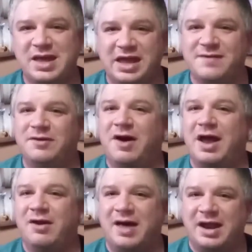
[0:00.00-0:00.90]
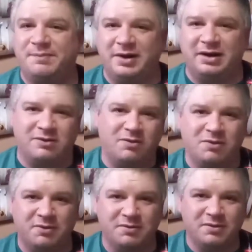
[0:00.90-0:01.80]
Even though I know how to play the
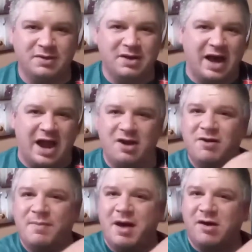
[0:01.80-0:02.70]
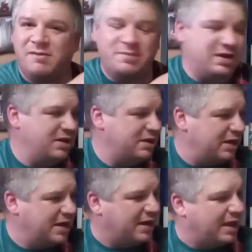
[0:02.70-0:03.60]
chord, I know I'm not going to be
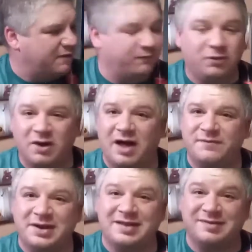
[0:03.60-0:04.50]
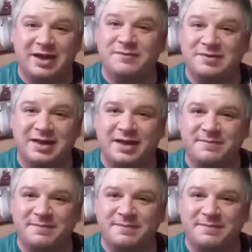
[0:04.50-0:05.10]
hitting that in full confidence every time.